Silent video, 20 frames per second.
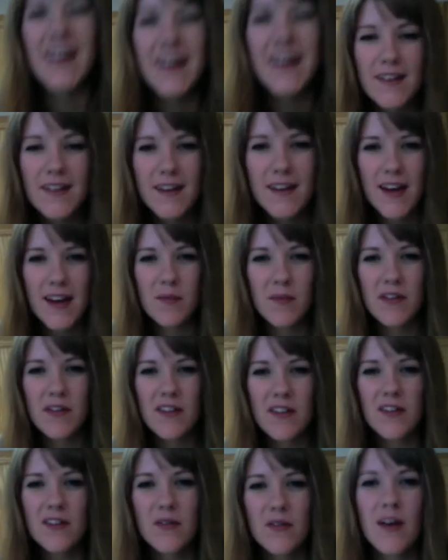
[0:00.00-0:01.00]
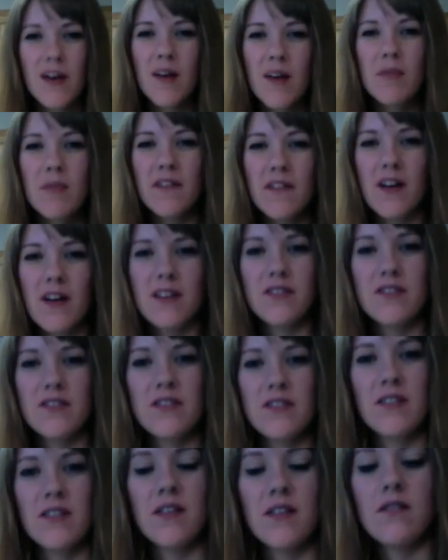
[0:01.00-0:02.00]
guess on camera they look okay, but they're
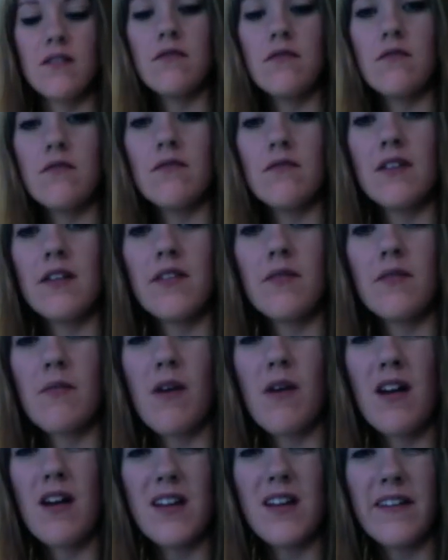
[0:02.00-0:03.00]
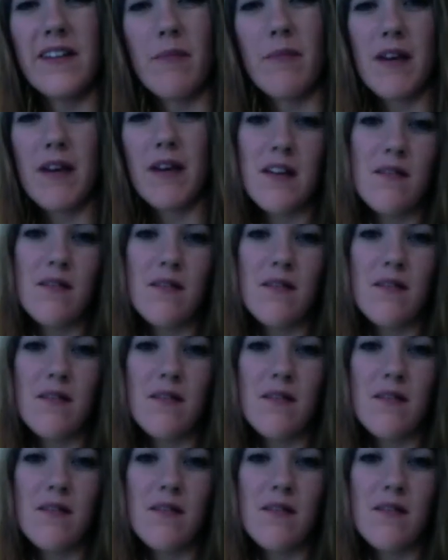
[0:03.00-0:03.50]
actually really small, like that big.